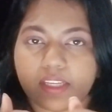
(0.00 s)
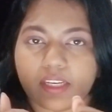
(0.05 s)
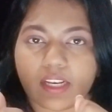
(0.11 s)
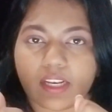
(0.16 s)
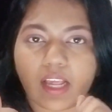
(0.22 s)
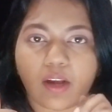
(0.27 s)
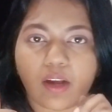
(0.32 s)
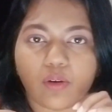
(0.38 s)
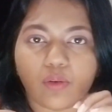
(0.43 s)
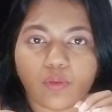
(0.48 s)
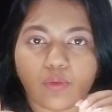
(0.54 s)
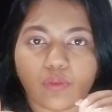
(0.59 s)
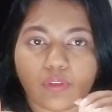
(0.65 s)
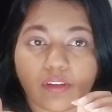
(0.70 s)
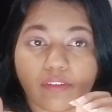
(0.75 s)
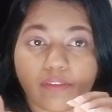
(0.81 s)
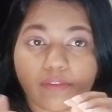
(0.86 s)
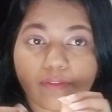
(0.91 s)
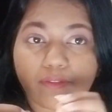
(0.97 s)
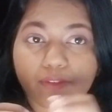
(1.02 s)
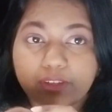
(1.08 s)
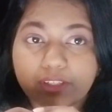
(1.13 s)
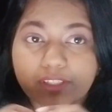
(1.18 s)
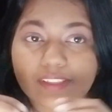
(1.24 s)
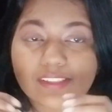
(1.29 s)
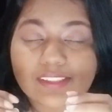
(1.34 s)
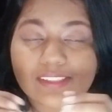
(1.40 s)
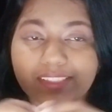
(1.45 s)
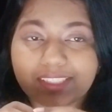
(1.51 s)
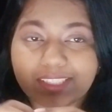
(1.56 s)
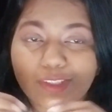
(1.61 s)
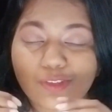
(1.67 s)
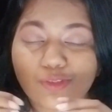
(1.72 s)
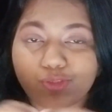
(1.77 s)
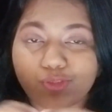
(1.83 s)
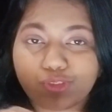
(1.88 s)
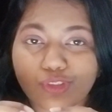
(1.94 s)
Now, the first thing
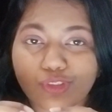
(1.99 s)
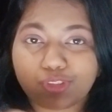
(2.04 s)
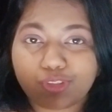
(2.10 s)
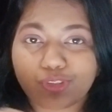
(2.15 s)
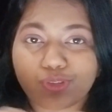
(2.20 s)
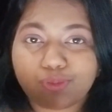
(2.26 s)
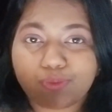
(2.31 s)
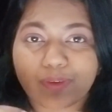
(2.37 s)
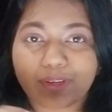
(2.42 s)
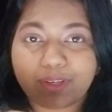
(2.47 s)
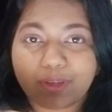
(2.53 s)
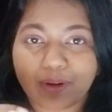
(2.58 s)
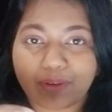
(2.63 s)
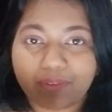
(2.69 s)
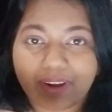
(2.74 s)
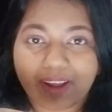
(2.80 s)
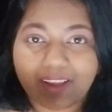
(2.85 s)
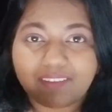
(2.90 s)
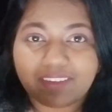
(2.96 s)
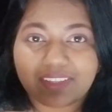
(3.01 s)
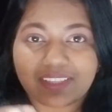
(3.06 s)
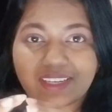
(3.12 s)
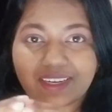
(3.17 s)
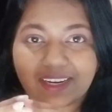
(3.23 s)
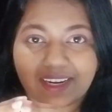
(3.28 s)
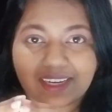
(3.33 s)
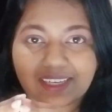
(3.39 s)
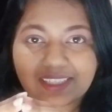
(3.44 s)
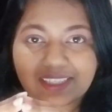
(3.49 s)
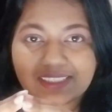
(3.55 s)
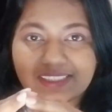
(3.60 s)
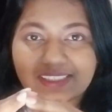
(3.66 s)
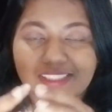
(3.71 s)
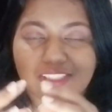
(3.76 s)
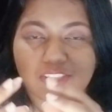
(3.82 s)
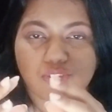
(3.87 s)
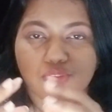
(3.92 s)
you should do when you arrive in the Netherlands
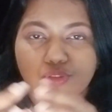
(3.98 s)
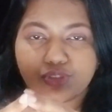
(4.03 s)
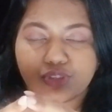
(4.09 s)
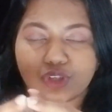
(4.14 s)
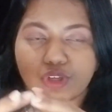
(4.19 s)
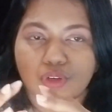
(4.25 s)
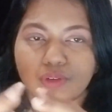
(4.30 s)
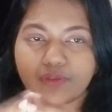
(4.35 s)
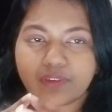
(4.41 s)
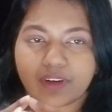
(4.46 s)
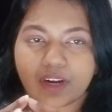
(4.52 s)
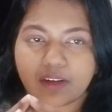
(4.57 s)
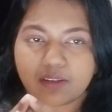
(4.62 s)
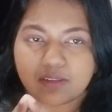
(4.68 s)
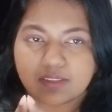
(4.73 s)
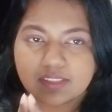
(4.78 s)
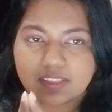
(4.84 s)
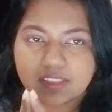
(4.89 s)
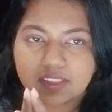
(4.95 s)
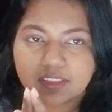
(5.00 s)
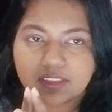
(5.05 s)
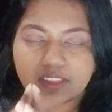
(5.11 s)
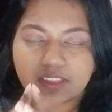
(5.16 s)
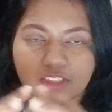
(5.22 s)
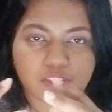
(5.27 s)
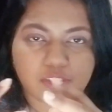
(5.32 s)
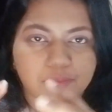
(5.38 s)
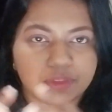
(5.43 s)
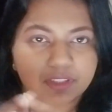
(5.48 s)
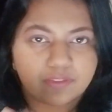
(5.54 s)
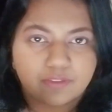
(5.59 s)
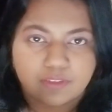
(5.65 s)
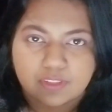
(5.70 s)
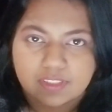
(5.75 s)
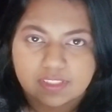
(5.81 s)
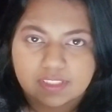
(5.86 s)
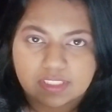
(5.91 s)
is you should look for housing. That should be the
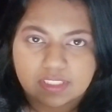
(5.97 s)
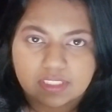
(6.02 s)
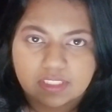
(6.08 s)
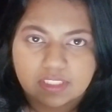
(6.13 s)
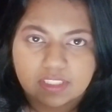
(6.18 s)
first thing.